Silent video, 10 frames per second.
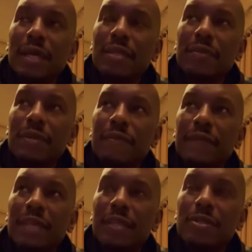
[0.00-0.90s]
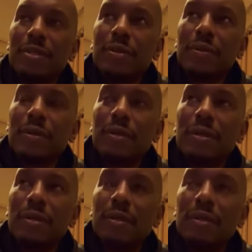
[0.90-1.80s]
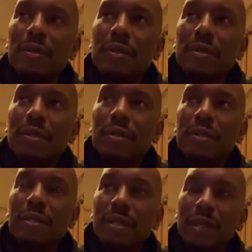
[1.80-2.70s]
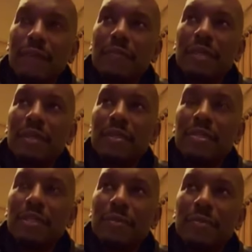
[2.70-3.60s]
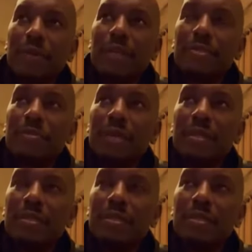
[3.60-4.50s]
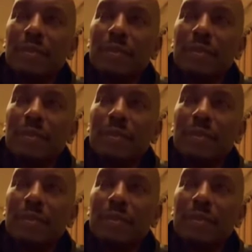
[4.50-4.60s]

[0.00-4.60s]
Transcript: connected with Afeni Shakur. She loved me. She embraced me.